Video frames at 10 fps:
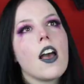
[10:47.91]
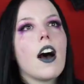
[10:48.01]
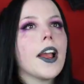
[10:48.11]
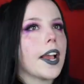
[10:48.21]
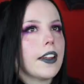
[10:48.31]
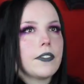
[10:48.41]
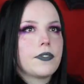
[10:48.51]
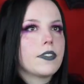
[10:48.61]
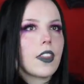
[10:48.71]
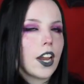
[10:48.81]

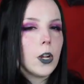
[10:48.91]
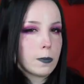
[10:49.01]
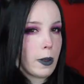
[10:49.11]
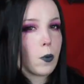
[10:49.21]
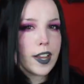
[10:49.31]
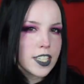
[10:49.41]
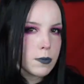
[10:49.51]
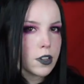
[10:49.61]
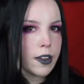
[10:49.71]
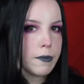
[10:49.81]
I lose my waist
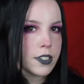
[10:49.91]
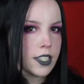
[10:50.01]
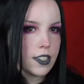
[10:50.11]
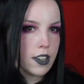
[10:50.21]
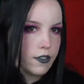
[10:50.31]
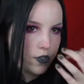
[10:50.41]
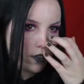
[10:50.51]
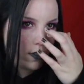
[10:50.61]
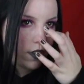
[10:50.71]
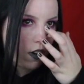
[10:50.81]
sometimes because it's kind of just
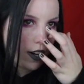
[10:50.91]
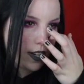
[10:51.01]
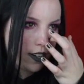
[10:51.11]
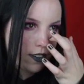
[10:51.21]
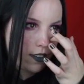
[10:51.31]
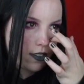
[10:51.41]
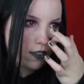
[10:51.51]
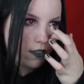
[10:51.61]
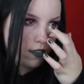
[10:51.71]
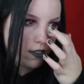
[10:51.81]
tiny and
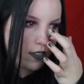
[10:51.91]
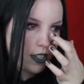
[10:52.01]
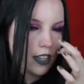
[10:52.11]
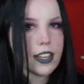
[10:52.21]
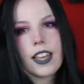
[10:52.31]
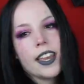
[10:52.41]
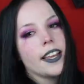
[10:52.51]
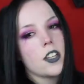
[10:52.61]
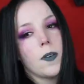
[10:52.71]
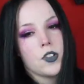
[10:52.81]
it
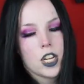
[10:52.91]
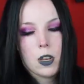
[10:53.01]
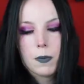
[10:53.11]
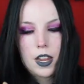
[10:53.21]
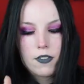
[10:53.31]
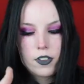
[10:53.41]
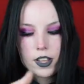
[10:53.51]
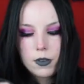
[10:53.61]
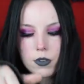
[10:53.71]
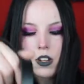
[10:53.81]
gets overshadowed by everything
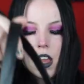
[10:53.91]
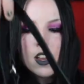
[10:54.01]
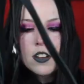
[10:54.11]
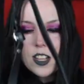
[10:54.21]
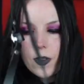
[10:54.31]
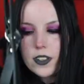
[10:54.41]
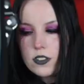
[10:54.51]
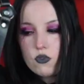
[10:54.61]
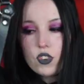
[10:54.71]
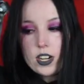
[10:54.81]
else. So this is
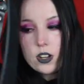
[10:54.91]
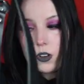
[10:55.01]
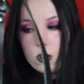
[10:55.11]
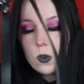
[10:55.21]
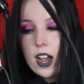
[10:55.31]
really cool.